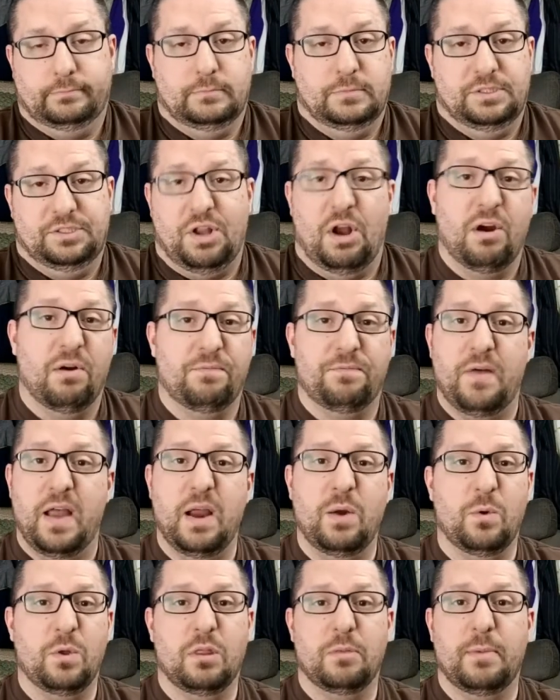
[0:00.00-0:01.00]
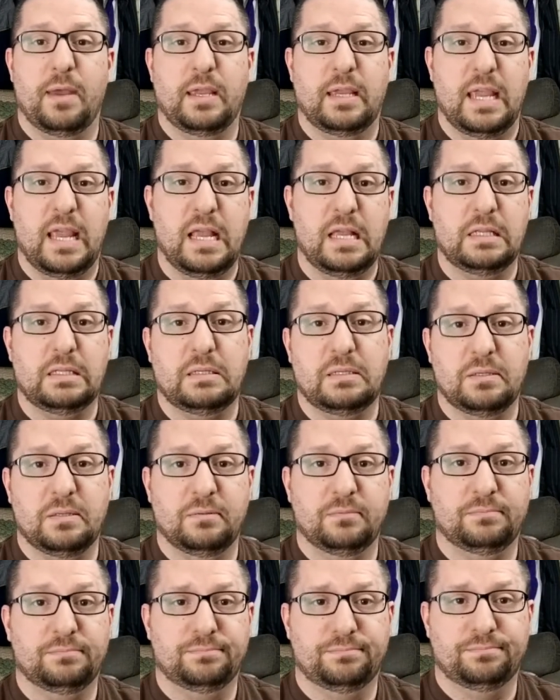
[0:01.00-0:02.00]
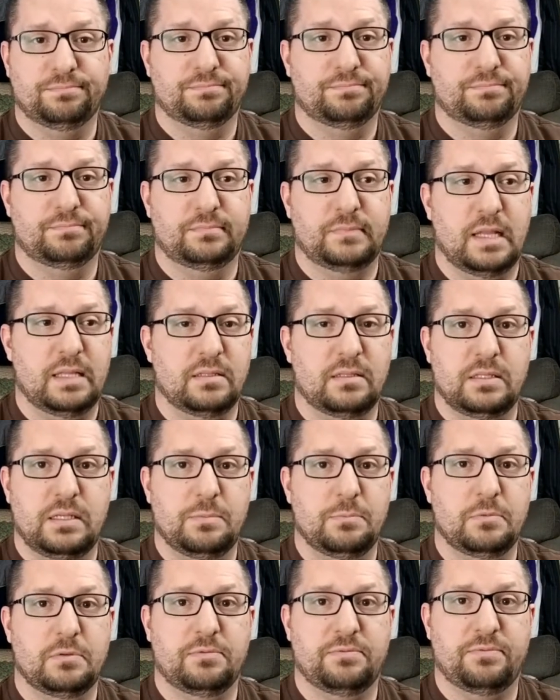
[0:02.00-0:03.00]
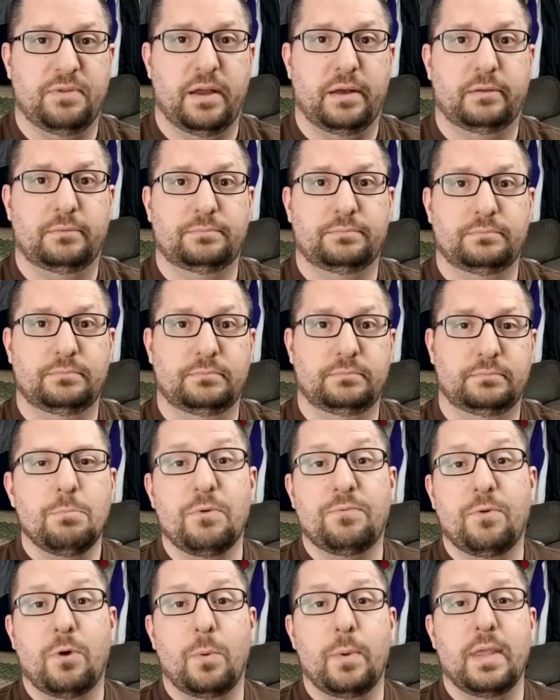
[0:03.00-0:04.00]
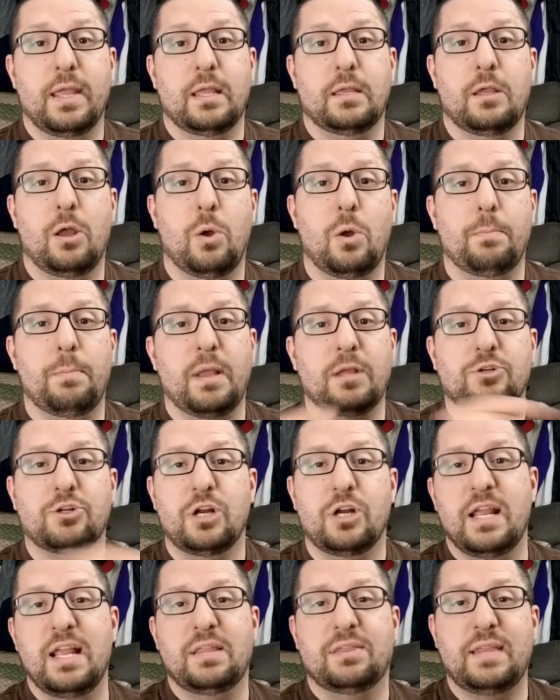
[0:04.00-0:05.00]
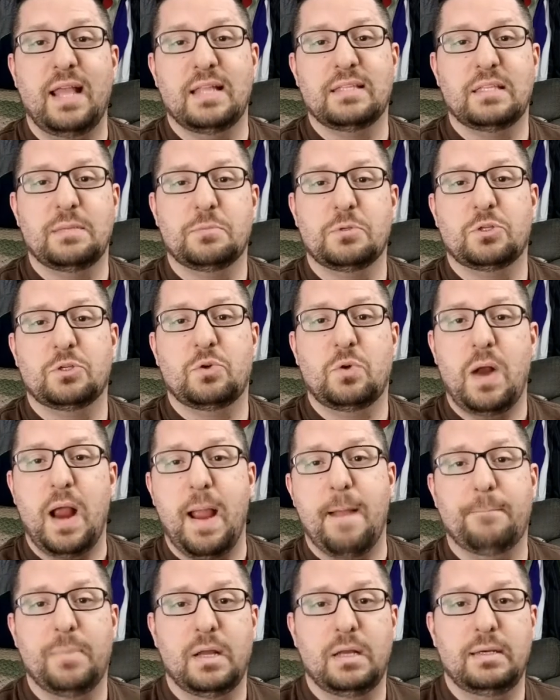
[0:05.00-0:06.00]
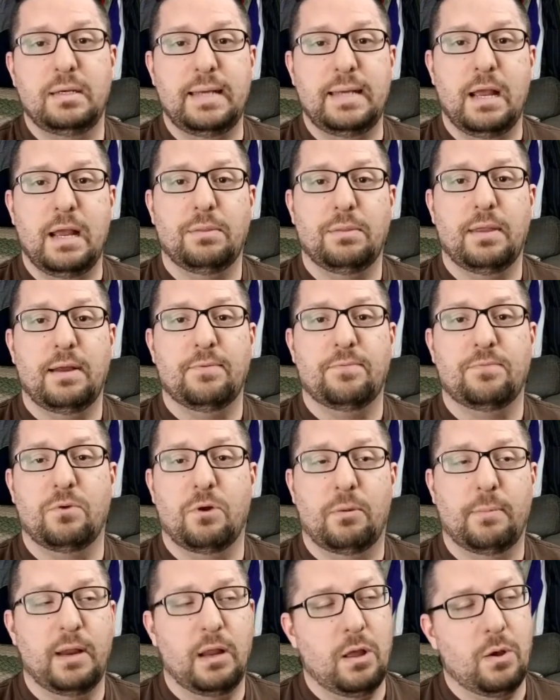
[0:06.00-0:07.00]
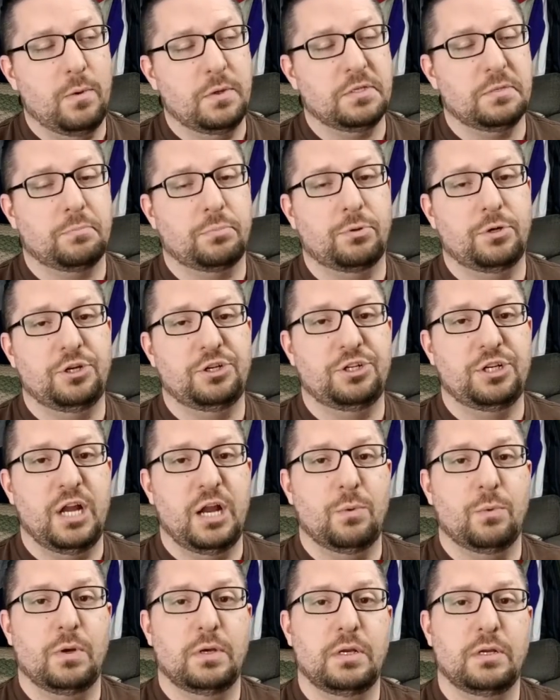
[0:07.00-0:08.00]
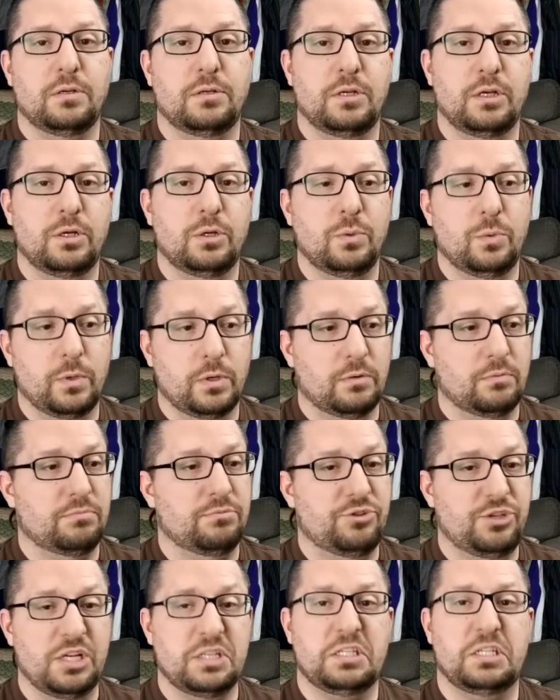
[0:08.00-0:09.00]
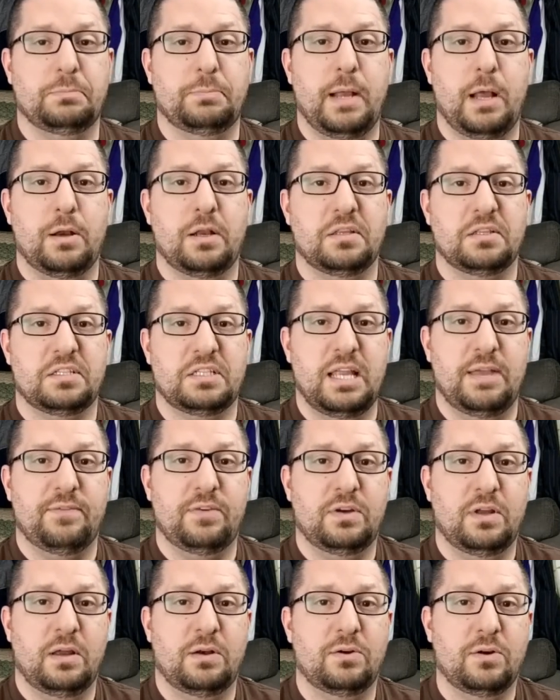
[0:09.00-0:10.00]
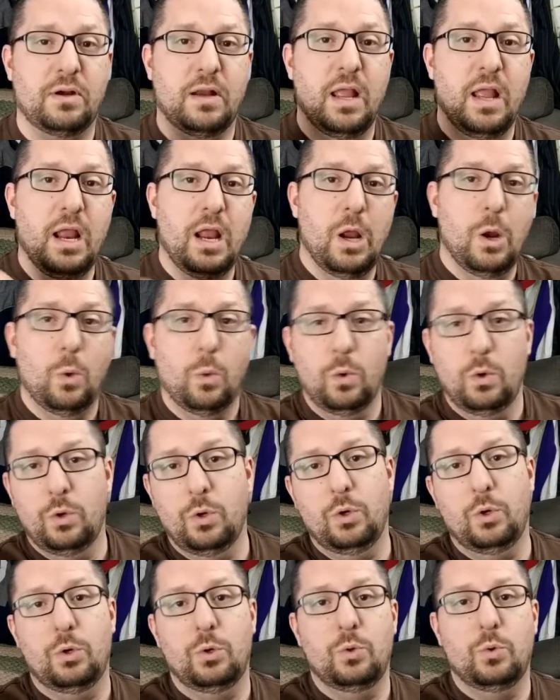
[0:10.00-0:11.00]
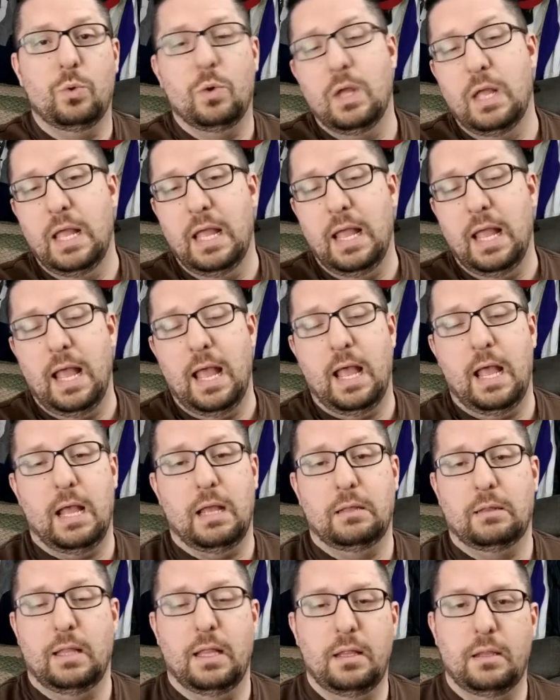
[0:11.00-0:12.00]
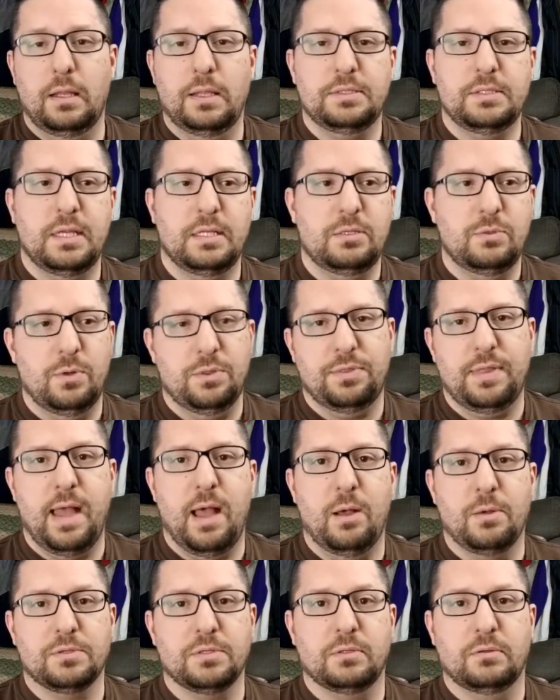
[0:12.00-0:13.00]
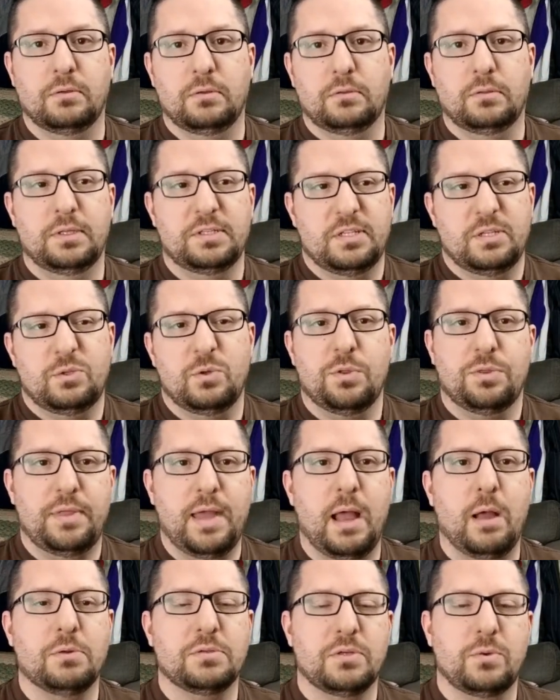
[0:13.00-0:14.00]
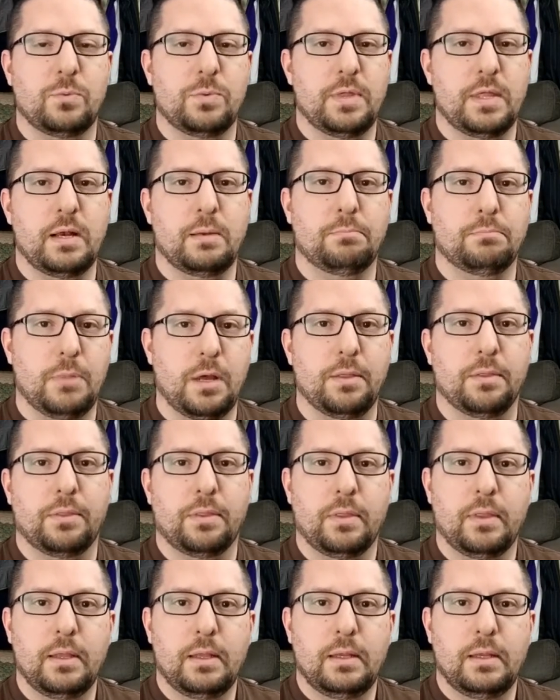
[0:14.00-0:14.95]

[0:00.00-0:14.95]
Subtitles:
Start a fight with them, I guess. That seems fun. Before we get going, make sure you hit that subscribe button down there for me. I always appreciate when you do. We're just about at 700. Woohoo! Let's get to 1,000. Let's get to 1,000 within a month.